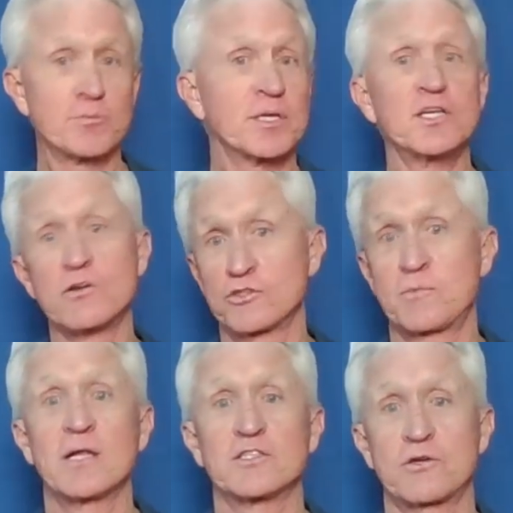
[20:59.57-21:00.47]
Everybody
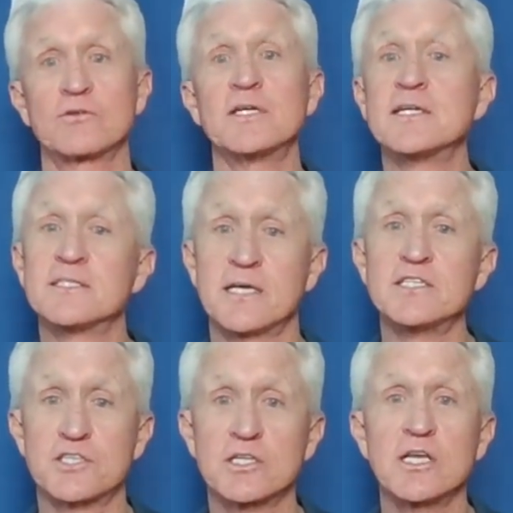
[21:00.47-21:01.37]
knows melatonin
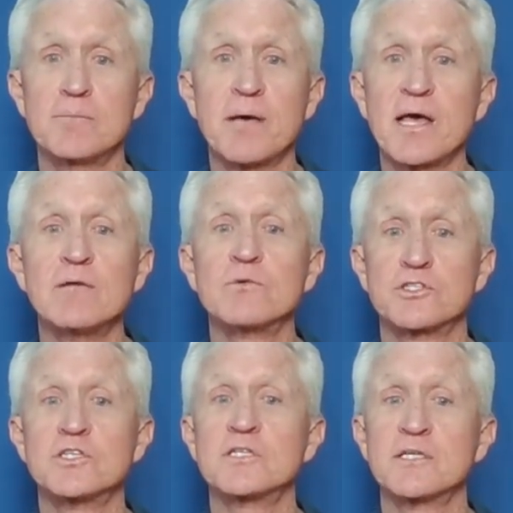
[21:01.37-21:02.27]
is a sleep aid,
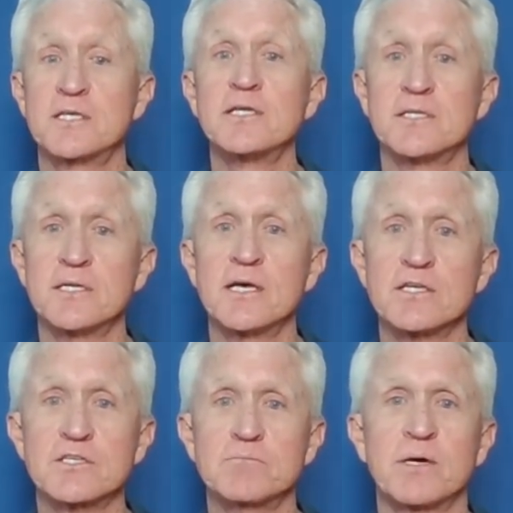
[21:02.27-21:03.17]
which indeed it
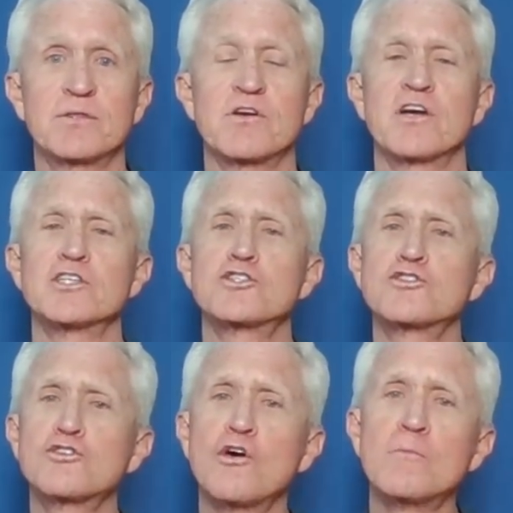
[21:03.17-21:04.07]
is, but there is
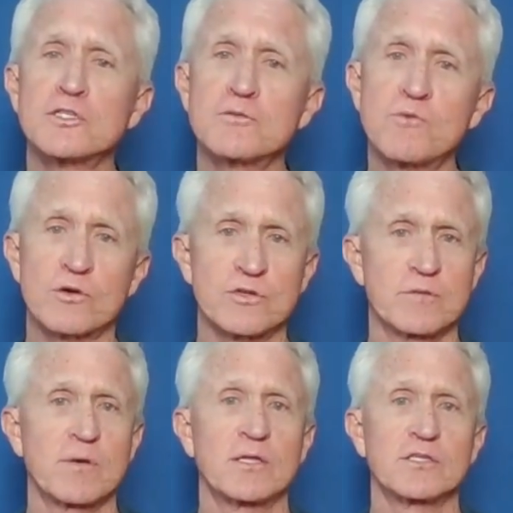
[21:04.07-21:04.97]
so much more to